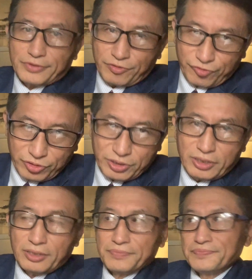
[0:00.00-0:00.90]
for
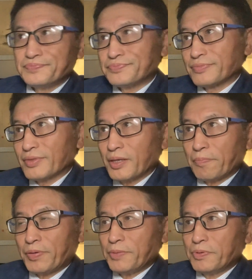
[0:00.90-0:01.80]
the
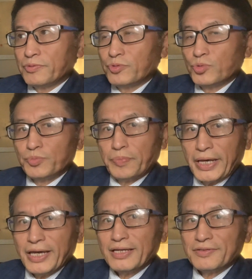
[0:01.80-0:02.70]
people who
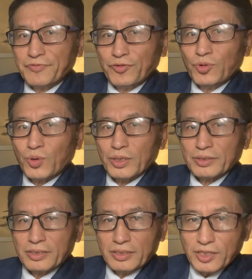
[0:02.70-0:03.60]
paid for
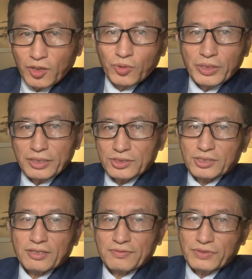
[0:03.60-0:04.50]
the loading
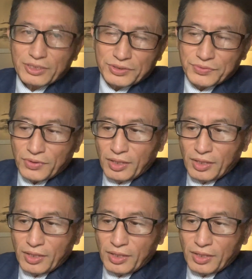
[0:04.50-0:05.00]
service,